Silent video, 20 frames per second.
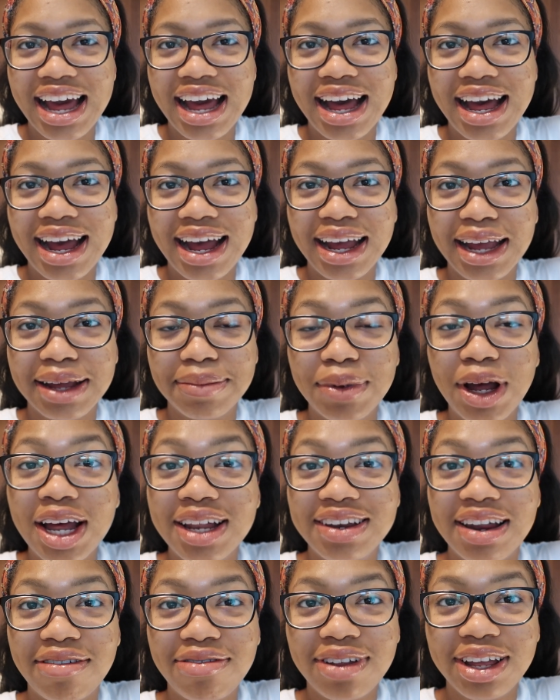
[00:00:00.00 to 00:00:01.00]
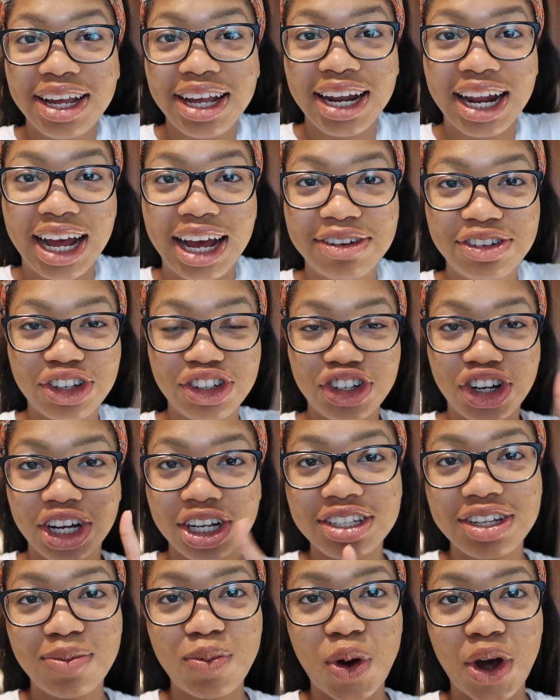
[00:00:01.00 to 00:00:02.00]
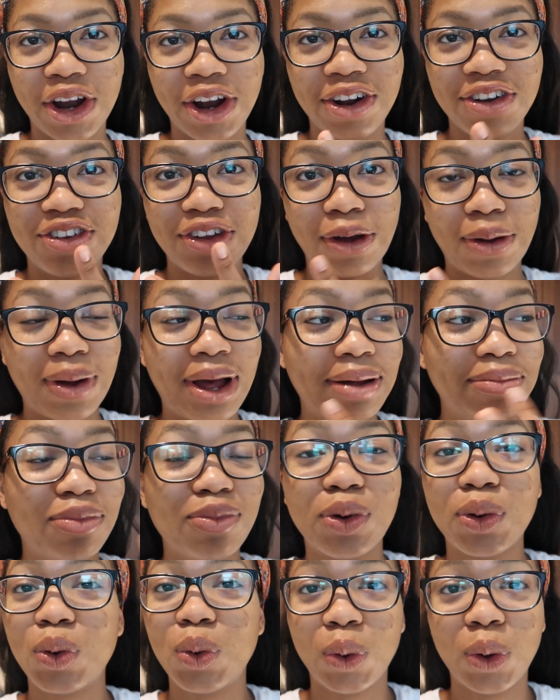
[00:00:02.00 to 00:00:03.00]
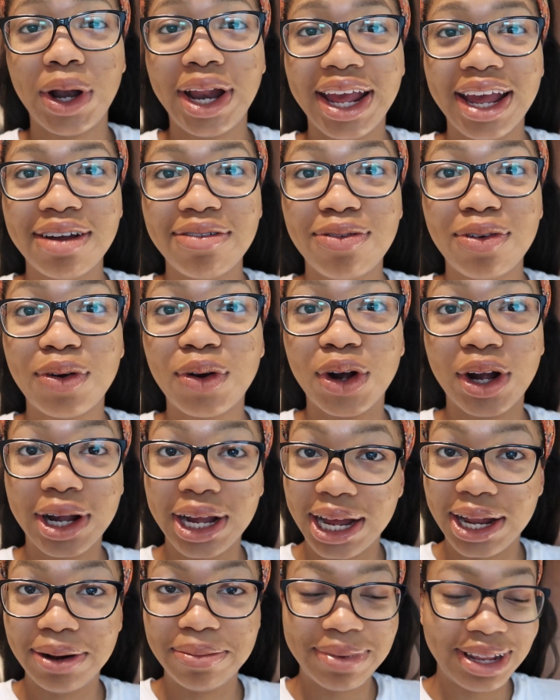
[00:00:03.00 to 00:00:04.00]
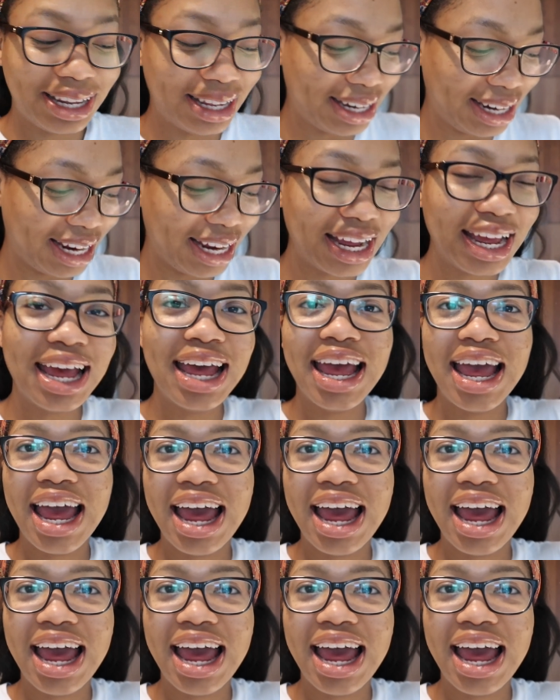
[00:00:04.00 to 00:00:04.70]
I'm definitely gonna have to chug some water, so I'm recording it for accountability.